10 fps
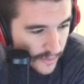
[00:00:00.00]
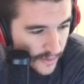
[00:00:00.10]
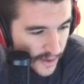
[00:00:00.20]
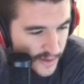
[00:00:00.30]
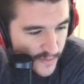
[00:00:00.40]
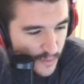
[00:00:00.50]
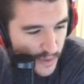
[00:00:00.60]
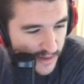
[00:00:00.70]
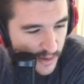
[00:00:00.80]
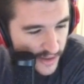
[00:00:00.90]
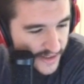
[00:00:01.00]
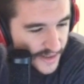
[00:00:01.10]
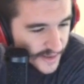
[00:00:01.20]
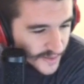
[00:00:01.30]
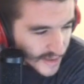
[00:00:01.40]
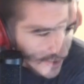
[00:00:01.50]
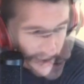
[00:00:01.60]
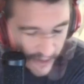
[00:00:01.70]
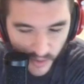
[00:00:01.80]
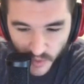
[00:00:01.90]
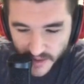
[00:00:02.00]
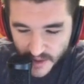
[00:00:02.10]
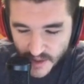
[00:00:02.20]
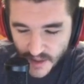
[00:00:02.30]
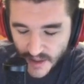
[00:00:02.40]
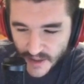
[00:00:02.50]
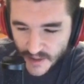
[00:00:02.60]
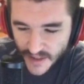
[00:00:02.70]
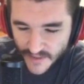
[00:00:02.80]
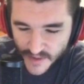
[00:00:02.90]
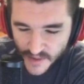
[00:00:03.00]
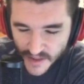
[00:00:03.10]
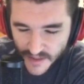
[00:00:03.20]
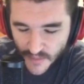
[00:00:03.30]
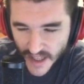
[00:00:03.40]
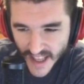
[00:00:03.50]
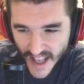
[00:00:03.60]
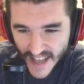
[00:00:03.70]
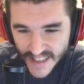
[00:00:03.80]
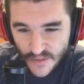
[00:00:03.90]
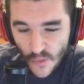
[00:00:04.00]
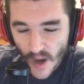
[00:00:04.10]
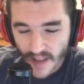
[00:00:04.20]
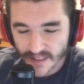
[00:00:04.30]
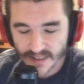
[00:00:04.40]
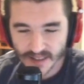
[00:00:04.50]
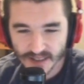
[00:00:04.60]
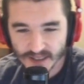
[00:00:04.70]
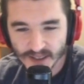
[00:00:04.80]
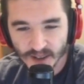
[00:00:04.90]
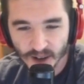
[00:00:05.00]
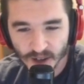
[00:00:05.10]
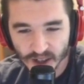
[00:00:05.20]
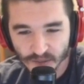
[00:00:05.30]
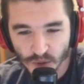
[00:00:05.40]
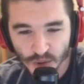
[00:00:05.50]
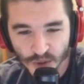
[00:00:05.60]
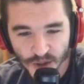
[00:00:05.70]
Thanks for the bits, Crunk TV. You want the StarCraft stream? I did one StarCraft Brood War